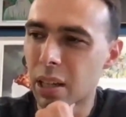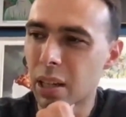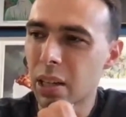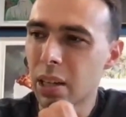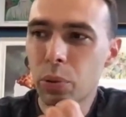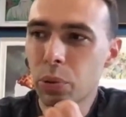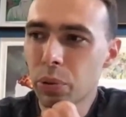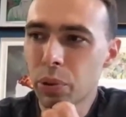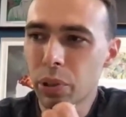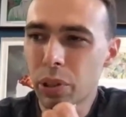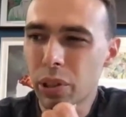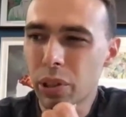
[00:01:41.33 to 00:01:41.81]

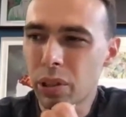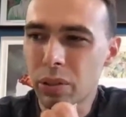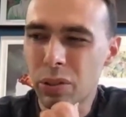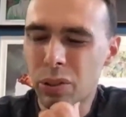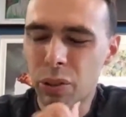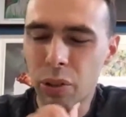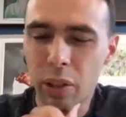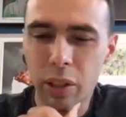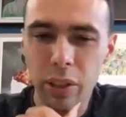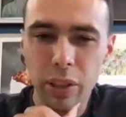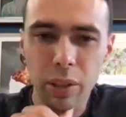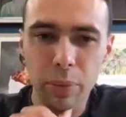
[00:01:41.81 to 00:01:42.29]
all the
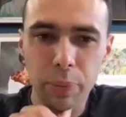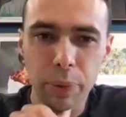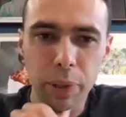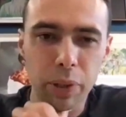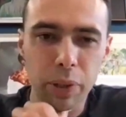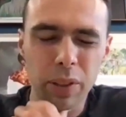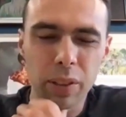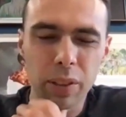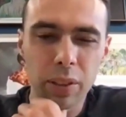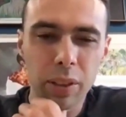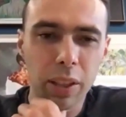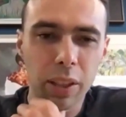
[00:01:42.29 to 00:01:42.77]
trusts that we
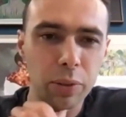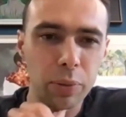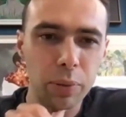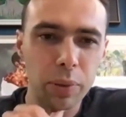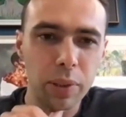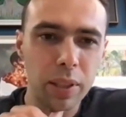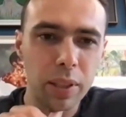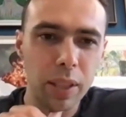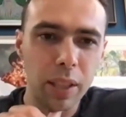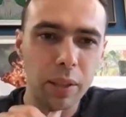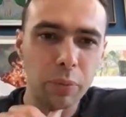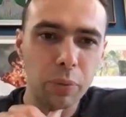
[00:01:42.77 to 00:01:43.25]
got in touch
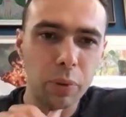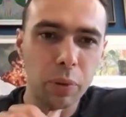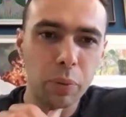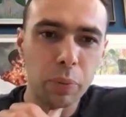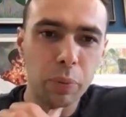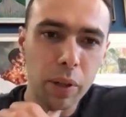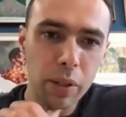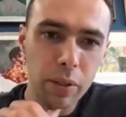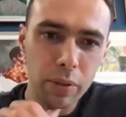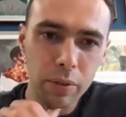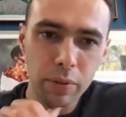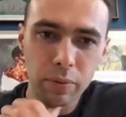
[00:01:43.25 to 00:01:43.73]
with said, well,
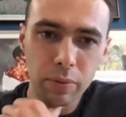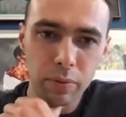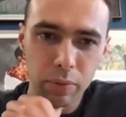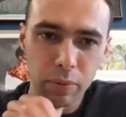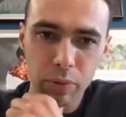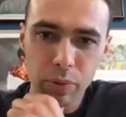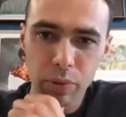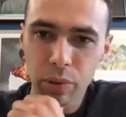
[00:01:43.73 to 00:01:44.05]
one,